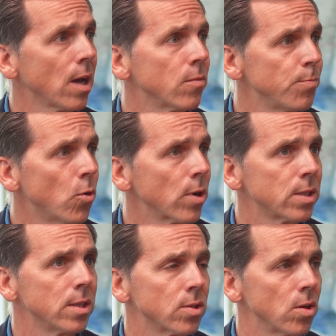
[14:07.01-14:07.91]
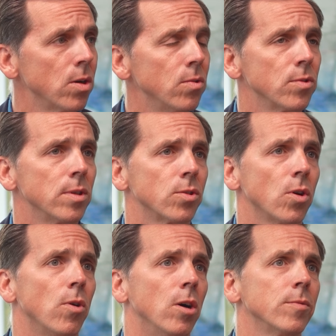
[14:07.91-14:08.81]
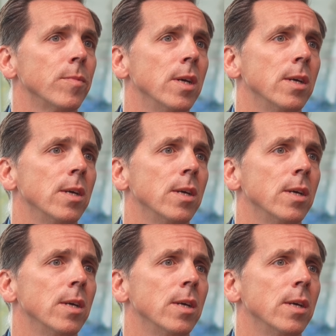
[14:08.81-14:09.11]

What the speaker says: out mortgages and loans and so on.